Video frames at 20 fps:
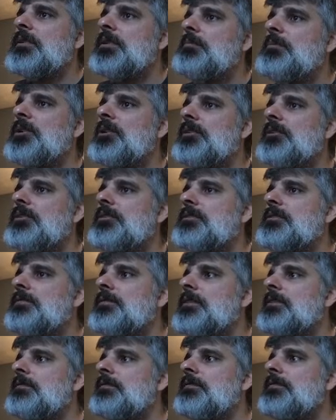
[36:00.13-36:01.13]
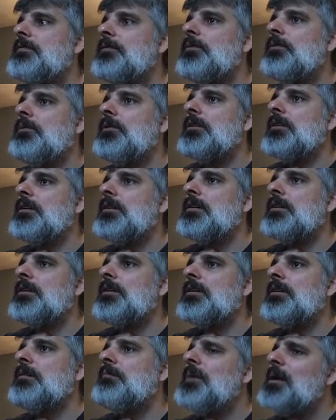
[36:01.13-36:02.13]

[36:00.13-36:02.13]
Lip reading: 3 builders for the 4.